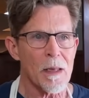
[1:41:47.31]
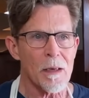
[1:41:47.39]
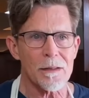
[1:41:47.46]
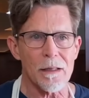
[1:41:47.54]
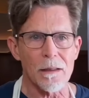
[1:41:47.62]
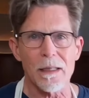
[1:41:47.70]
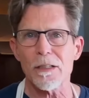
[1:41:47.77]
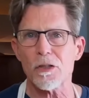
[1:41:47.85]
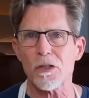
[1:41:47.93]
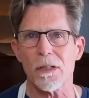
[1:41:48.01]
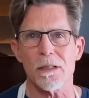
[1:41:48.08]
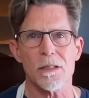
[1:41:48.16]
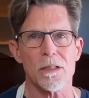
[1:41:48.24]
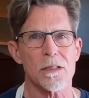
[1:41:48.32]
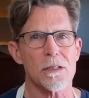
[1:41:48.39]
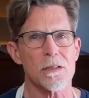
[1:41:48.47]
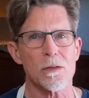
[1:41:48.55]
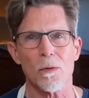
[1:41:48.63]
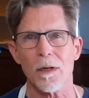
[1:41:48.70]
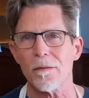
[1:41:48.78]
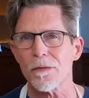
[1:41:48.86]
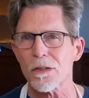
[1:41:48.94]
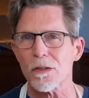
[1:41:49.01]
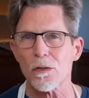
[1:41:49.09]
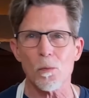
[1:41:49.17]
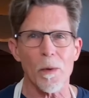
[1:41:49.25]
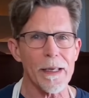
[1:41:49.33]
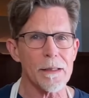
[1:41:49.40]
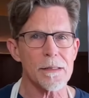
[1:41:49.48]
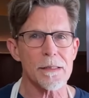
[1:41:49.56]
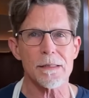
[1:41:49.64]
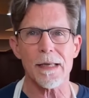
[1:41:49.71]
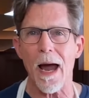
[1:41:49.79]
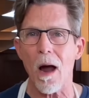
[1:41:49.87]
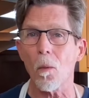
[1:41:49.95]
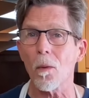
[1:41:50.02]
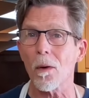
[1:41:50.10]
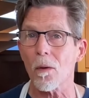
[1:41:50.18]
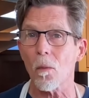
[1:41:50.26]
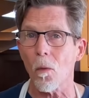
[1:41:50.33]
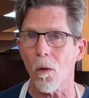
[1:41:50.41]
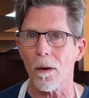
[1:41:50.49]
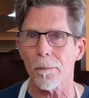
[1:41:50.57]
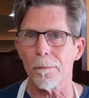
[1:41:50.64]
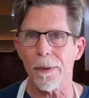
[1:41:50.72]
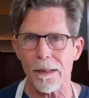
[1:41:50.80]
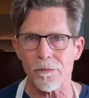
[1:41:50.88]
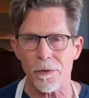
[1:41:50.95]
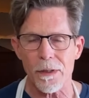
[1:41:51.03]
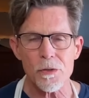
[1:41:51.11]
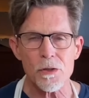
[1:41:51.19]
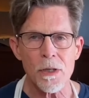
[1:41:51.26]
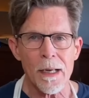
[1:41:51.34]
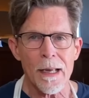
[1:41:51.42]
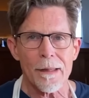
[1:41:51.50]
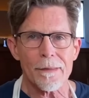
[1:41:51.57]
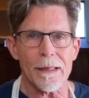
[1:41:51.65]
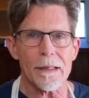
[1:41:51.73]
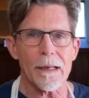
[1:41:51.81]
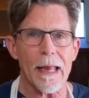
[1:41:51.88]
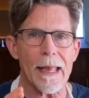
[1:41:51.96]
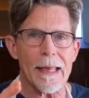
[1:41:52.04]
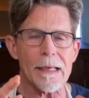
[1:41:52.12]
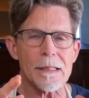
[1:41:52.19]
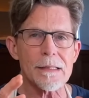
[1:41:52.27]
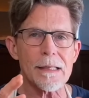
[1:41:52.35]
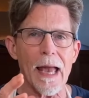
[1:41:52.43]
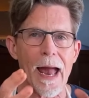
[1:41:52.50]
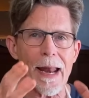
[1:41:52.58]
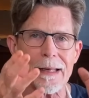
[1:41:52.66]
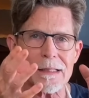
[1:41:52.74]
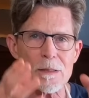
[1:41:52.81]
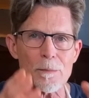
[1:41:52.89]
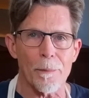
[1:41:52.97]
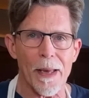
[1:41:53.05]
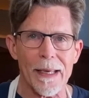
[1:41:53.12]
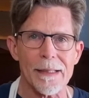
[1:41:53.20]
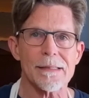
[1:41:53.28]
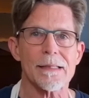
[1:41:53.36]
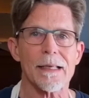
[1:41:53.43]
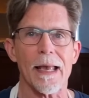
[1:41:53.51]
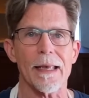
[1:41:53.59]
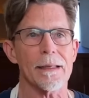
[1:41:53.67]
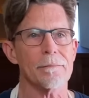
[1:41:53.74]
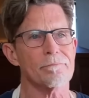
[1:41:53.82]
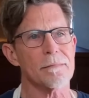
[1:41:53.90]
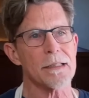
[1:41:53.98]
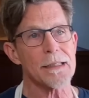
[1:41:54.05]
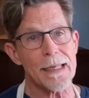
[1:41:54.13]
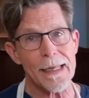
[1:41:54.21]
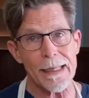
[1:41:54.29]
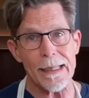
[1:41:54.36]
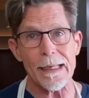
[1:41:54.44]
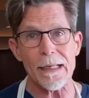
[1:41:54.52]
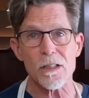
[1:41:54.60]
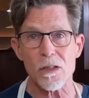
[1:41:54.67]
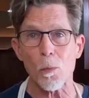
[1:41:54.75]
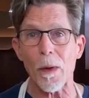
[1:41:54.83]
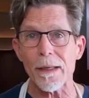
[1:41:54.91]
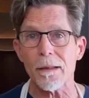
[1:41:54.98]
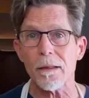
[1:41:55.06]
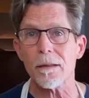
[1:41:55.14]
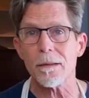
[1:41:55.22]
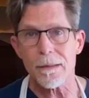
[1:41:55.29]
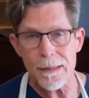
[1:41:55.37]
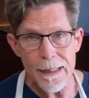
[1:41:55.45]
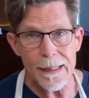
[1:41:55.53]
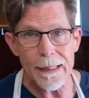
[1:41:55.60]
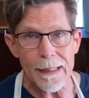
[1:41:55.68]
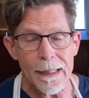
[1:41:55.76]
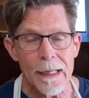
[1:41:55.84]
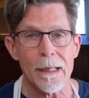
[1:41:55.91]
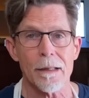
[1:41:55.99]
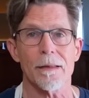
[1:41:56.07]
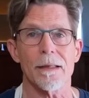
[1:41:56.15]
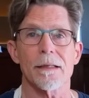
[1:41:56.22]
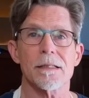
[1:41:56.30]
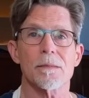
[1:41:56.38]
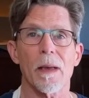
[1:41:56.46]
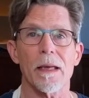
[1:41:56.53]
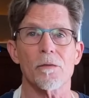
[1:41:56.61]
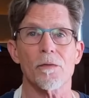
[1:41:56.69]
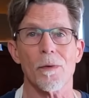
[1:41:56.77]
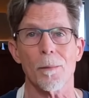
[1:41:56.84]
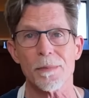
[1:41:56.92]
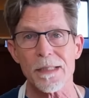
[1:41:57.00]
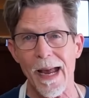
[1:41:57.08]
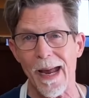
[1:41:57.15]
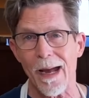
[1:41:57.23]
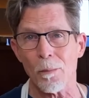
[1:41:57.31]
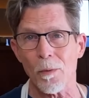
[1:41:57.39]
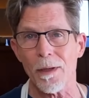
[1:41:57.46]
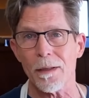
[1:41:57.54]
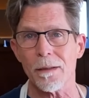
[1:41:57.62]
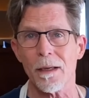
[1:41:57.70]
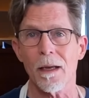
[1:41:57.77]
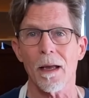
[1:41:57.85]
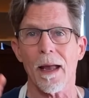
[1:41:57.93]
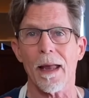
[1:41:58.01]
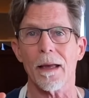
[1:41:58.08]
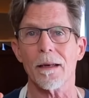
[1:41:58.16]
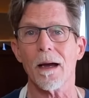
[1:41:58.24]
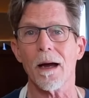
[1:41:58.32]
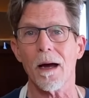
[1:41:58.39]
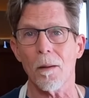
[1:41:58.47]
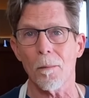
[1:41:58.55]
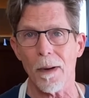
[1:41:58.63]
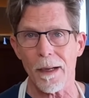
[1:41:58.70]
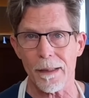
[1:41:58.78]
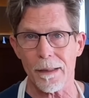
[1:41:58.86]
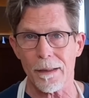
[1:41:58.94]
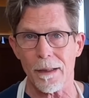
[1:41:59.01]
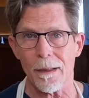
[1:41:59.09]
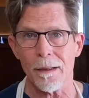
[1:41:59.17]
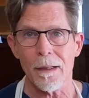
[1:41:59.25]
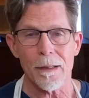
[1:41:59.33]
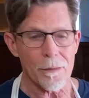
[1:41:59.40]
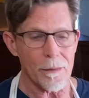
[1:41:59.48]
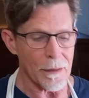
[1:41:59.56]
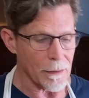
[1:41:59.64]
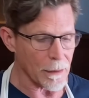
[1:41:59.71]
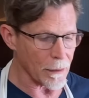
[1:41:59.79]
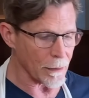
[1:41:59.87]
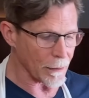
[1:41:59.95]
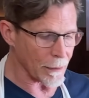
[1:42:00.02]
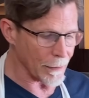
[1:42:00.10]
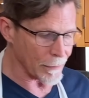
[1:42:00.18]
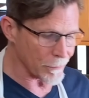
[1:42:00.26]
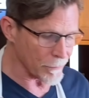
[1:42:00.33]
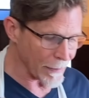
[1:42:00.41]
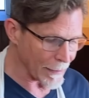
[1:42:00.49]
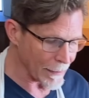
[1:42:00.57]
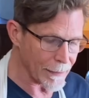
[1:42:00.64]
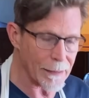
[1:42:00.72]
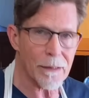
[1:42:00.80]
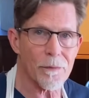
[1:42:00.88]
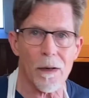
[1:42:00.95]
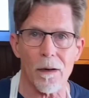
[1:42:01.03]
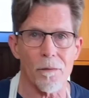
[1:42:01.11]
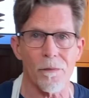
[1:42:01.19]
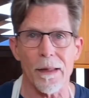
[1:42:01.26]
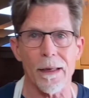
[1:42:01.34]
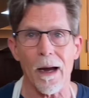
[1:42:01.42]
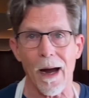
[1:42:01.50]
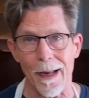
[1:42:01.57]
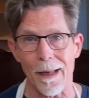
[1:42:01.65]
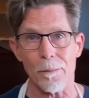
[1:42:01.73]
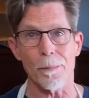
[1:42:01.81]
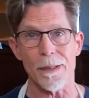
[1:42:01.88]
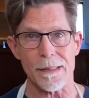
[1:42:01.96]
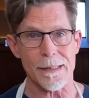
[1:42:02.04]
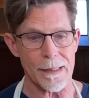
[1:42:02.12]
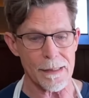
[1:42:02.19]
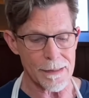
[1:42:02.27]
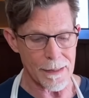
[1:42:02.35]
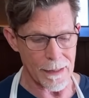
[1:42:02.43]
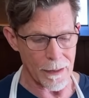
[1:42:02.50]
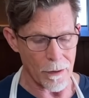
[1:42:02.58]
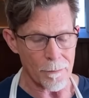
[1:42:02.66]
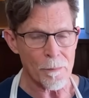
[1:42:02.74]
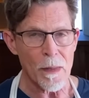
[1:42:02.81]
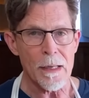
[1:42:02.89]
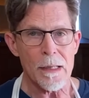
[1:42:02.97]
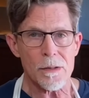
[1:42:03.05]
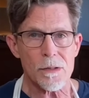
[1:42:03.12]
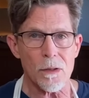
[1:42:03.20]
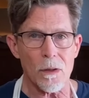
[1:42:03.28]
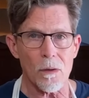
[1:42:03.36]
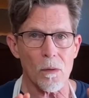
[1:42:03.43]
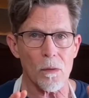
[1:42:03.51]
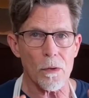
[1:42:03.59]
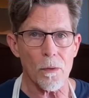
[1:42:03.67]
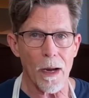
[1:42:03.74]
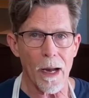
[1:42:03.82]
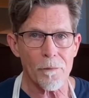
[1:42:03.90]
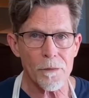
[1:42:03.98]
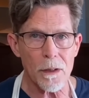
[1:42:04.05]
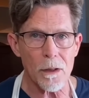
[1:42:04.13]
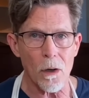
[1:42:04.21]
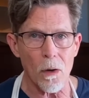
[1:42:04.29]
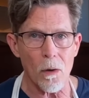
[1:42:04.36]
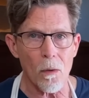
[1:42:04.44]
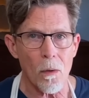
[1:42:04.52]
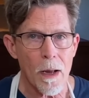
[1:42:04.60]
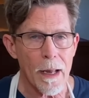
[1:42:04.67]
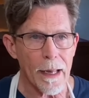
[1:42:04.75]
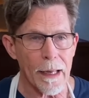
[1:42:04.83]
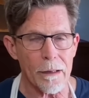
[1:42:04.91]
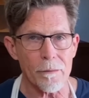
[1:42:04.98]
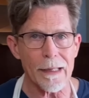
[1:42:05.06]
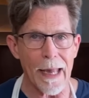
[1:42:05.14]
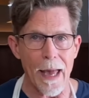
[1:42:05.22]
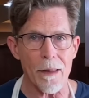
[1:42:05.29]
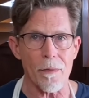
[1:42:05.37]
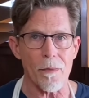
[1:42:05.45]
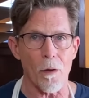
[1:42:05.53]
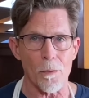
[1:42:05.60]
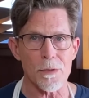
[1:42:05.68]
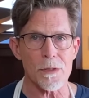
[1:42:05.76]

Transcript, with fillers: delicious, sort of sweet, sour, warm beverage that is at its base a tea, a sweetened tea that is made from tamarind and jamaica, the little uh, relative of the hibiscus here. So you have to go and get those